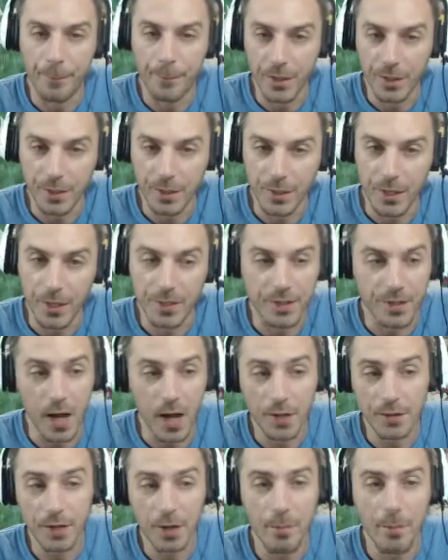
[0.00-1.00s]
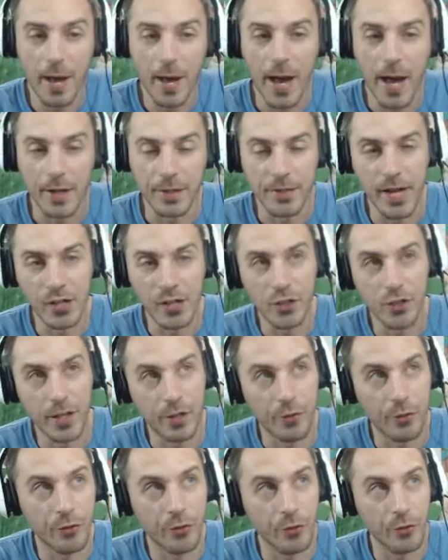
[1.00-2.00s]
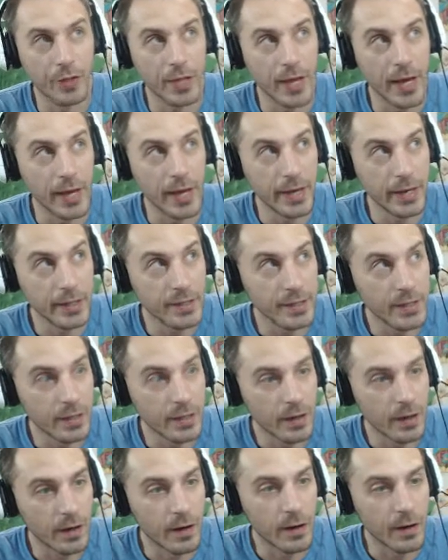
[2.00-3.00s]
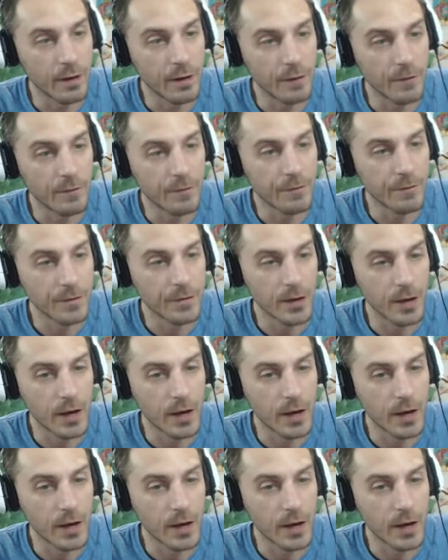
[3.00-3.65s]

But it's not done bad. It's actually at a 38 of,